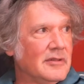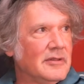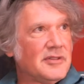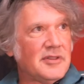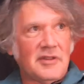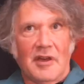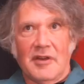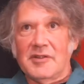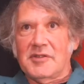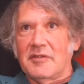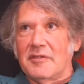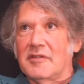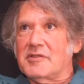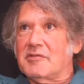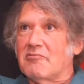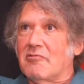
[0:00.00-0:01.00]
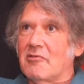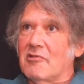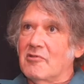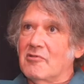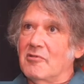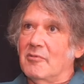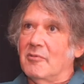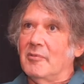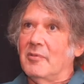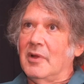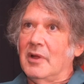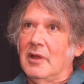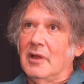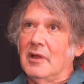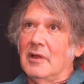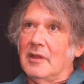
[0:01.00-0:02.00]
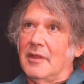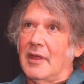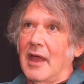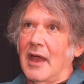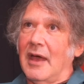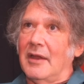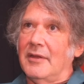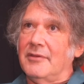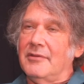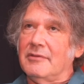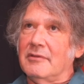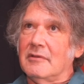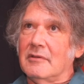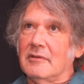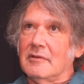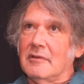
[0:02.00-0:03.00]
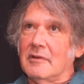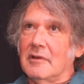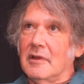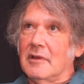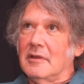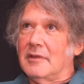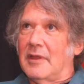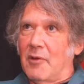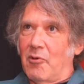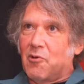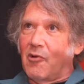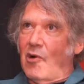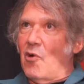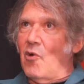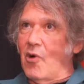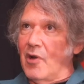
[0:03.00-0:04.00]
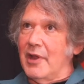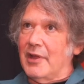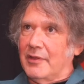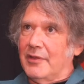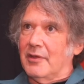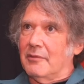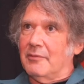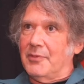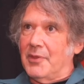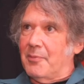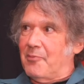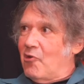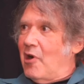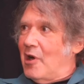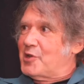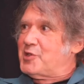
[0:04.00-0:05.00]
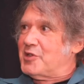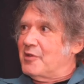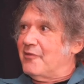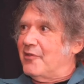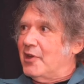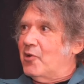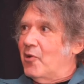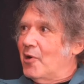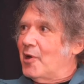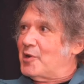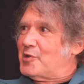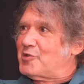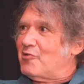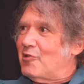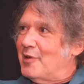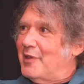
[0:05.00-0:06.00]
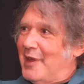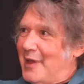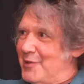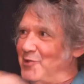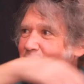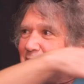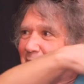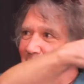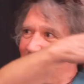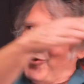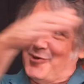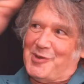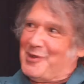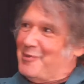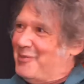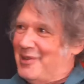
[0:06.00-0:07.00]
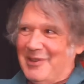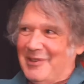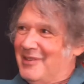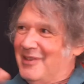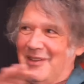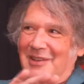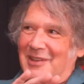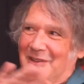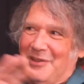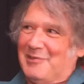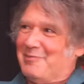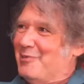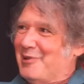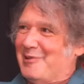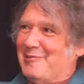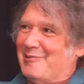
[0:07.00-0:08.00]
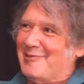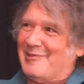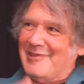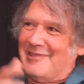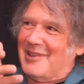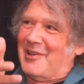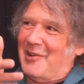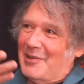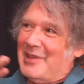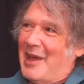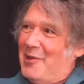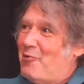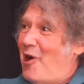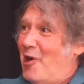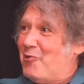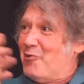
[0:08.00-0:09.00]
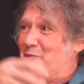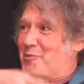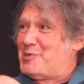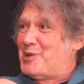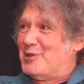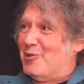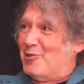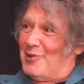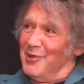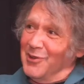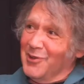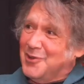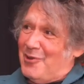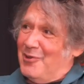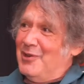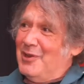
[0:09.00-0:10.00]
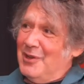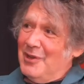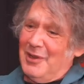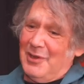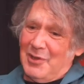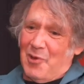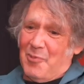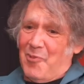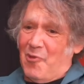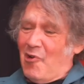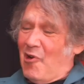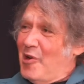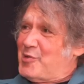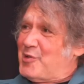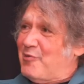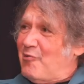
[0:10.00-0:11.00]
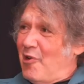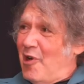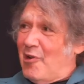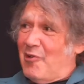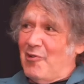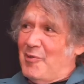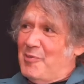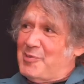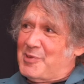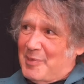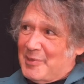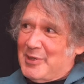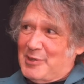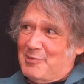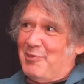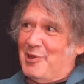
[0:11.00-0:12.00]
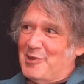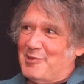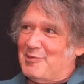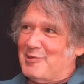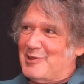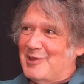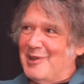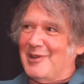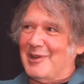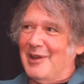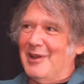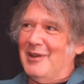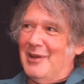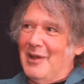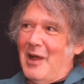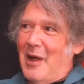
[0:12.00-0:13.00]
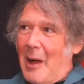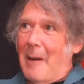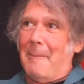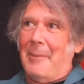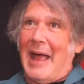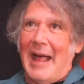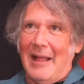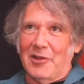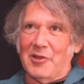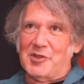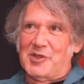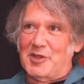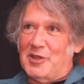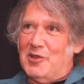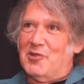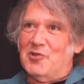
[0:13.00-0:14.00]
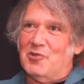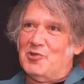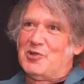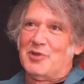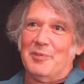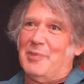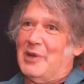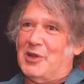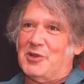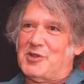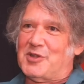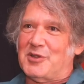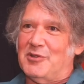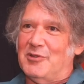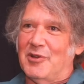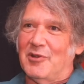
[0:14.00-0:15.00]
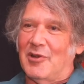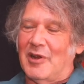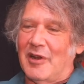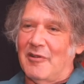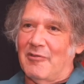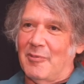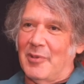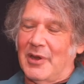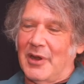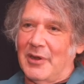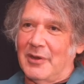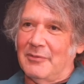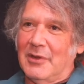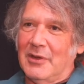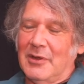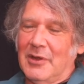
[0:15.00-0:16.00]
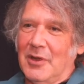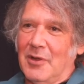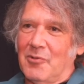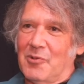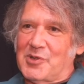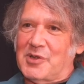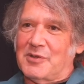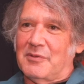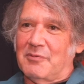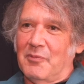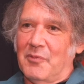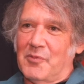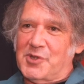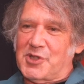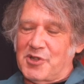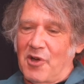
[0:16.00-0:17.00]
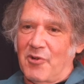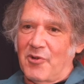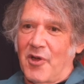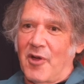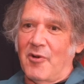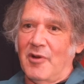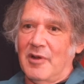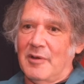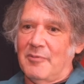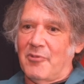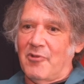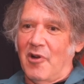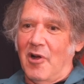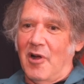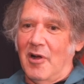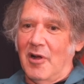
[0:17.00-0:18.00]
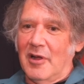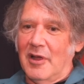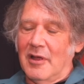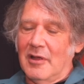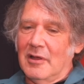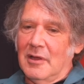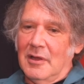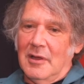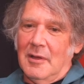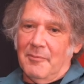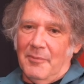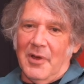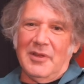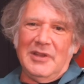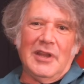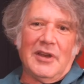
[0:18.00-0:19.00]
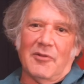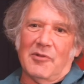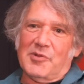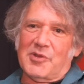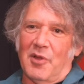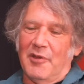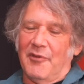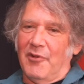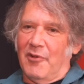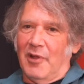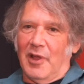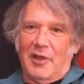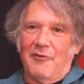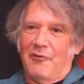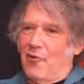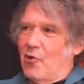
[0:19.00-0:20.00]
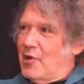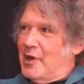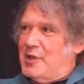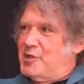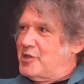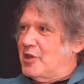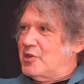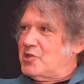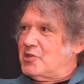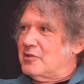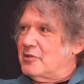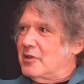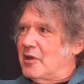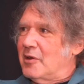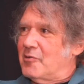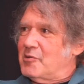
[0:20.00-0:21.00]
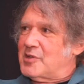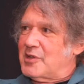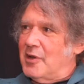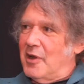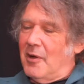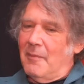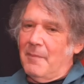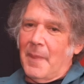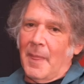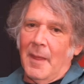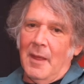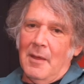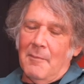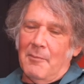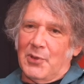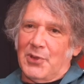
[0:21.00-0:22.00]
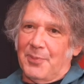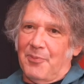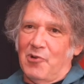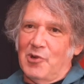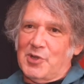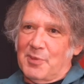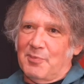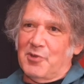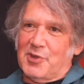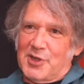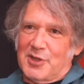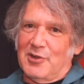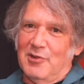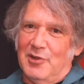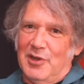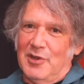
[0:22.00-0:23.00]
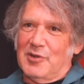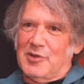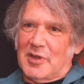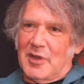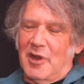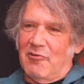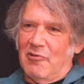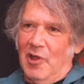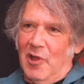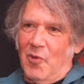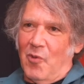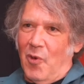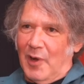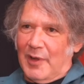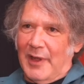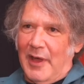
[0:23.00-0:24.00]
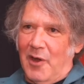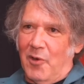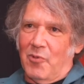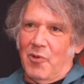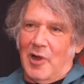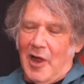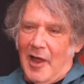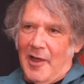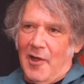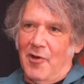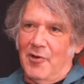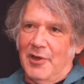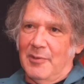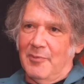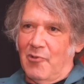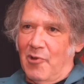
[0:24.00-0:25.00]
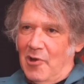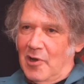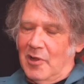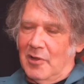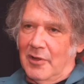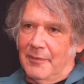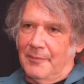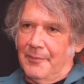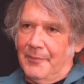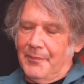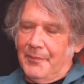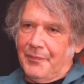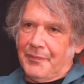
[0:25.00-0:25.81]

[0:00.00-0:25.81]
the size of this room. They had they were recording the, the Prague Symphony Orchestra. They had chairs. I mean, this place was, you know, and they had rock groups in there too. They were progressive rock groups, but this place was like a palace, huge. The biggest studio I'd ever been in was in Sono in Prague. But, you know, it was only for like a four day session that I was there. But the principal studios that I really worked out of were Coyote in Brooklyn.